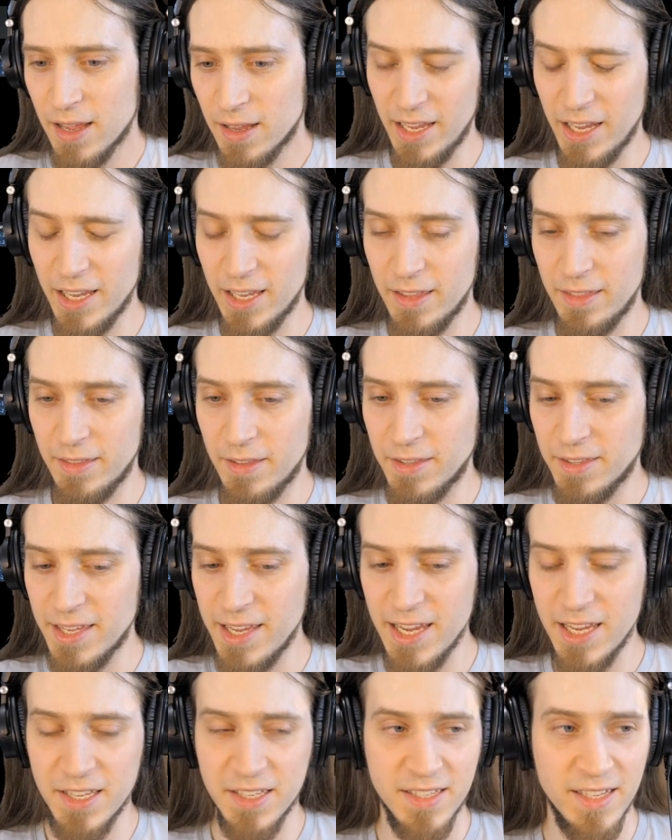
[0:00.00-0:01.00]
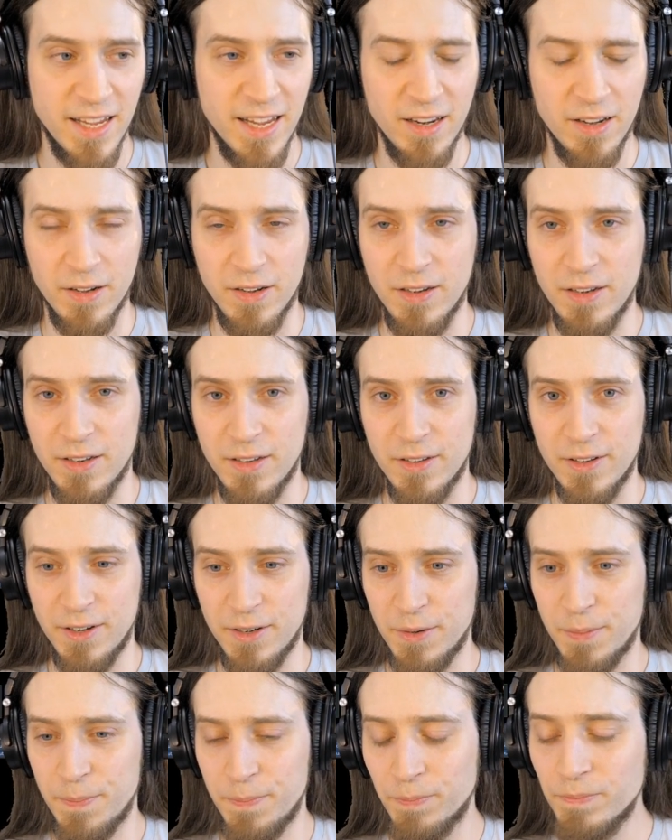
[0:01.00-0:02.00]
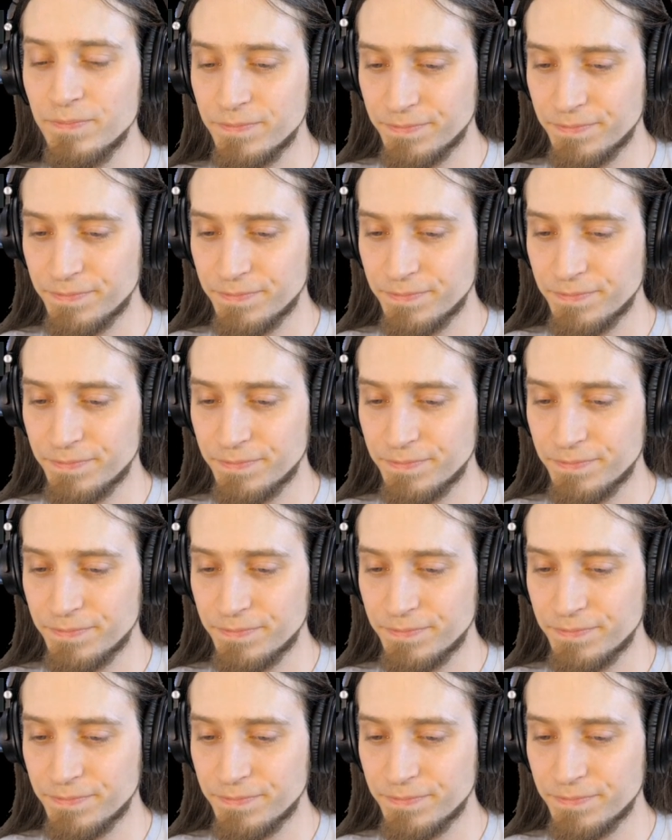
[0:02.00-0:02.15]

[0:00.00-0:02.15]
And the thing is that to